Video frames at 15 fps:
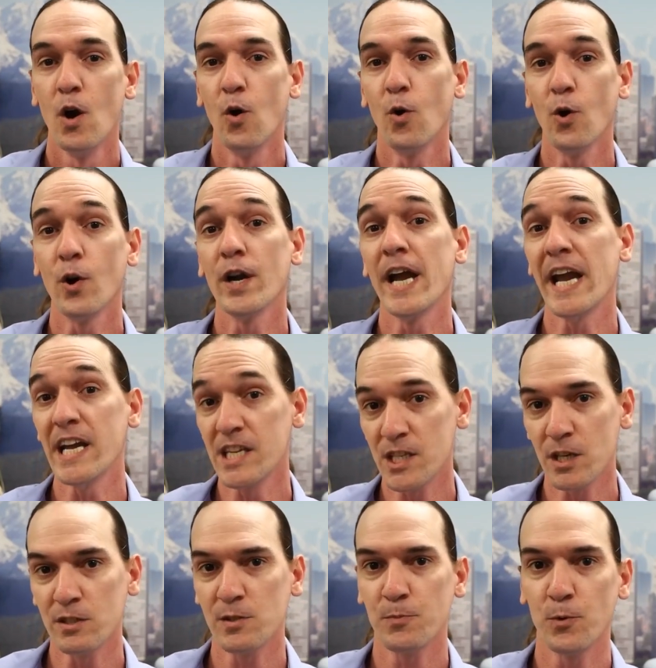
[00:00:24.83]
or 8
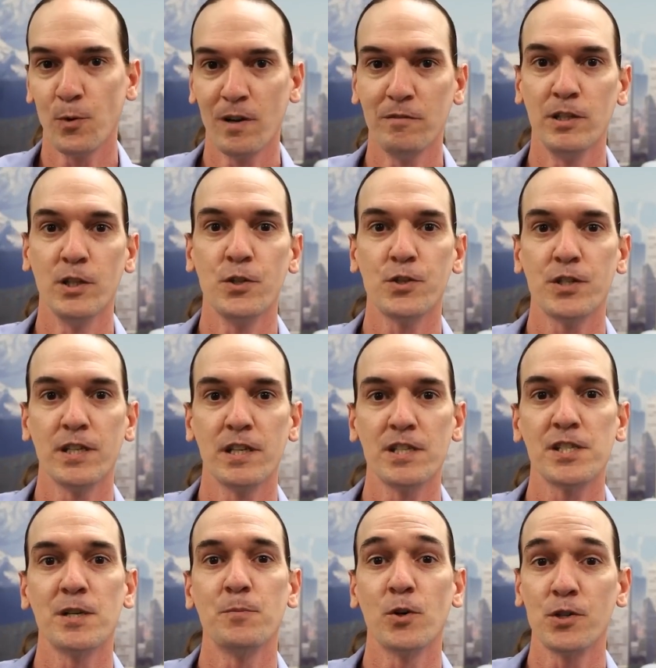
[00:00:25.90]
chuffs per revolution on
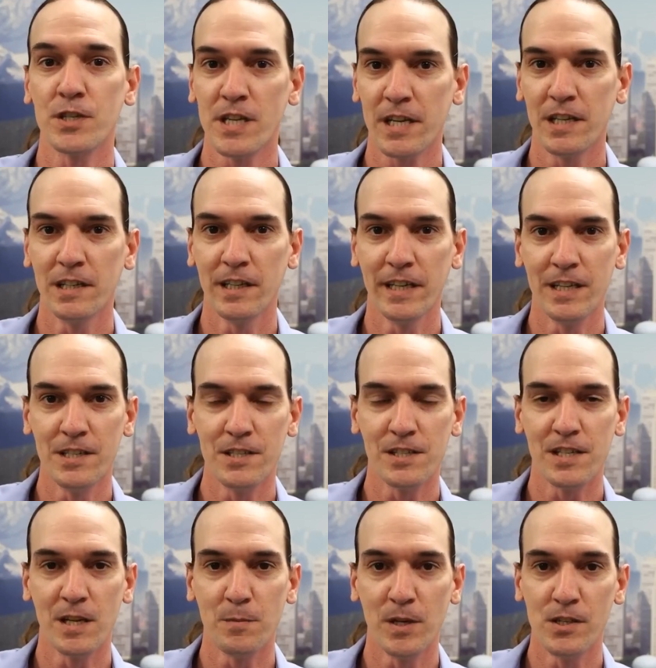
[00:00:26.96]
some articulated
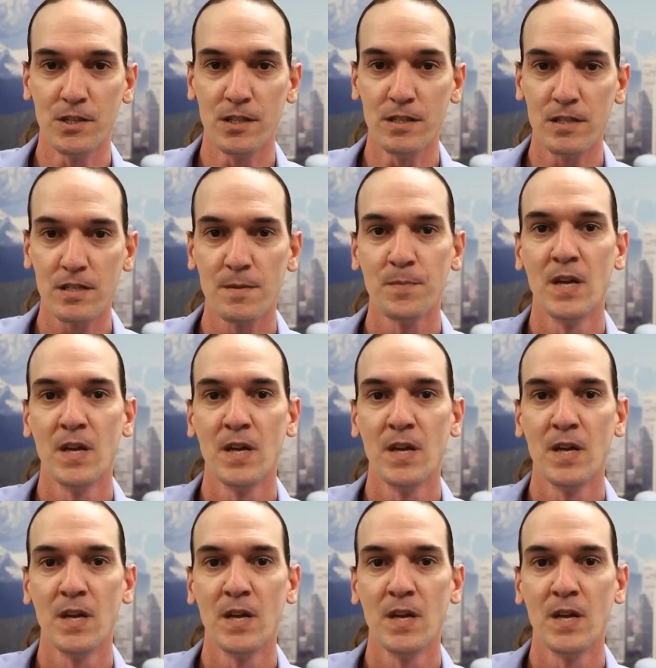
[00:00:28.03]
steam engines.